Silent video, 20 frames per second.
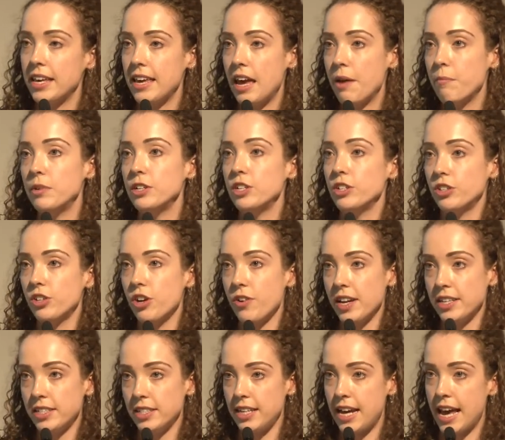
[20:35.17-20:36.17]
again, we're just
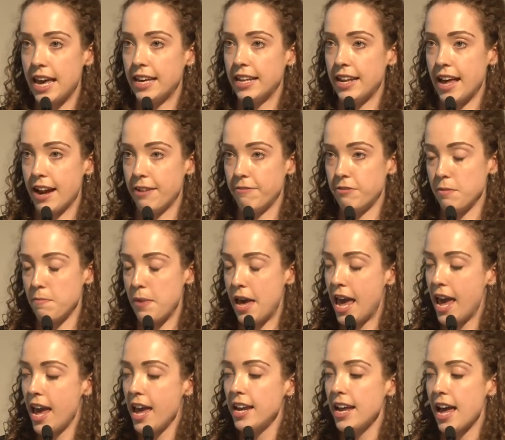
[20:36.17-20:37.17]
going to take it out of the
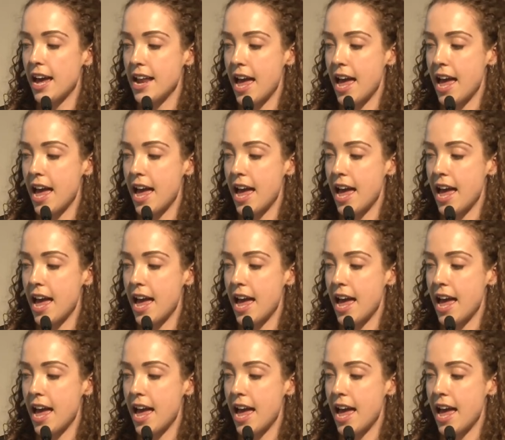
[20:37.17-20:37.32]
pan